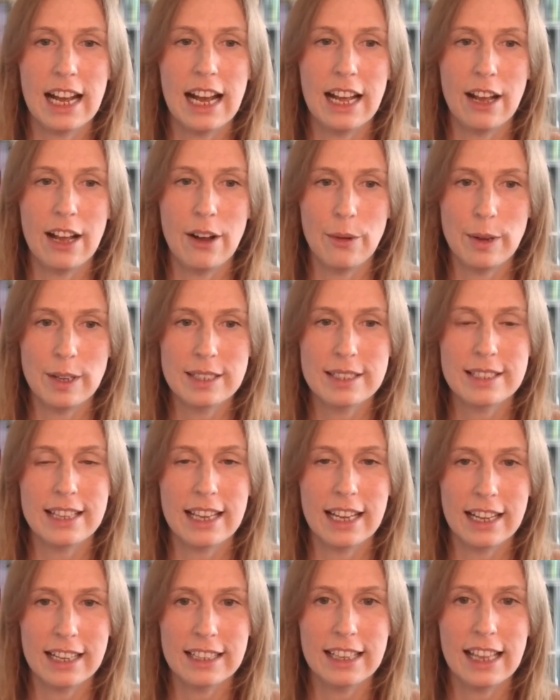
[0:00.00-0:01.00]
I always
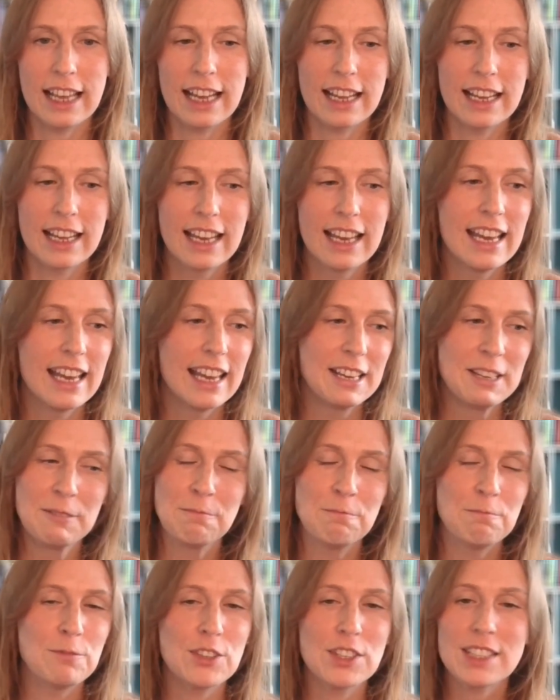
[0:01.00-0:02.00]
think
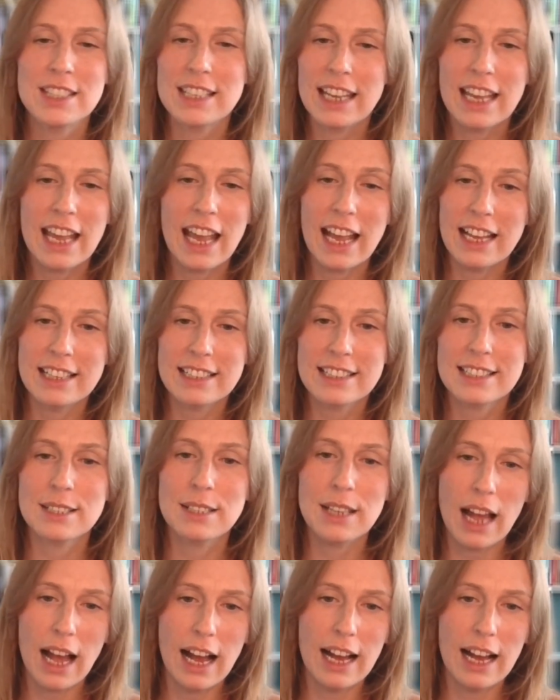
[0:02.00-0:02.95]
just in case